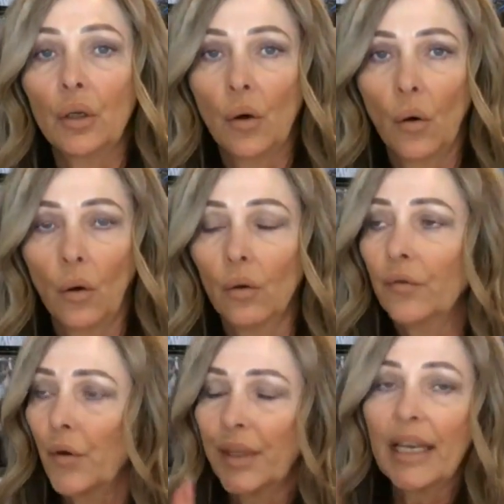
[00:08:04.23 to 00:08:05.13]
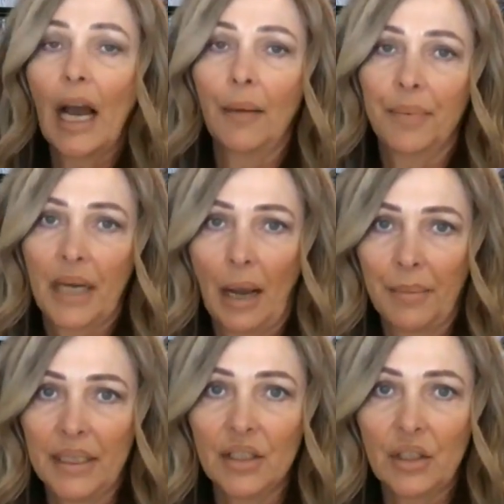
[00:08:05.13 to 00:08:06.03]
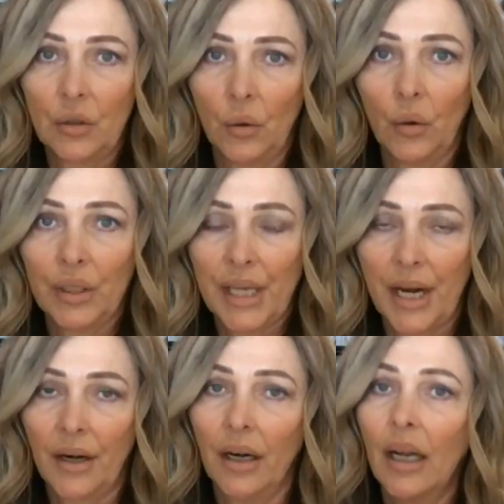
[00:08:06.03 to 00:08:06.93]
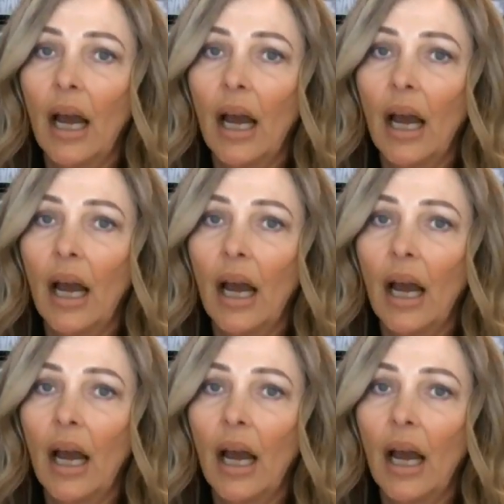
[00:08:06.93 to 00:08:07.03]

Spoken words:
goal for the upcoming school year.